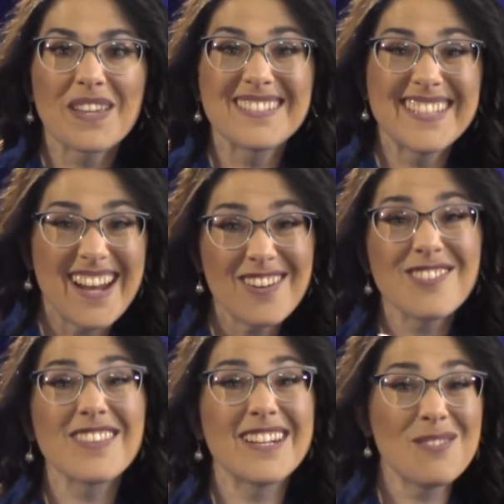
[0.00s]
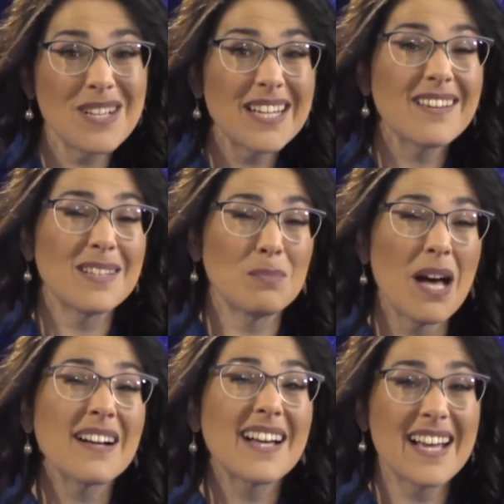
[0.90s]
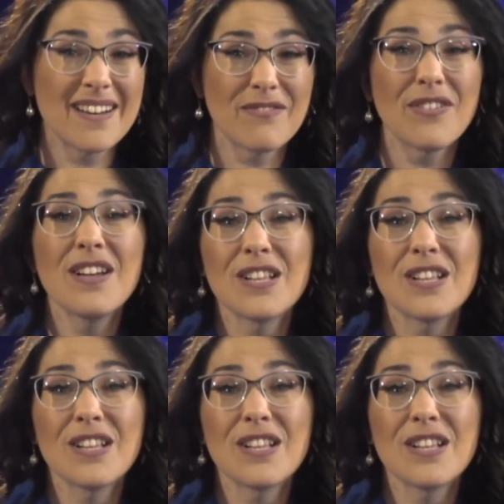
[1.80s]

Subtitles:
to now you're the new kid on the block, kind of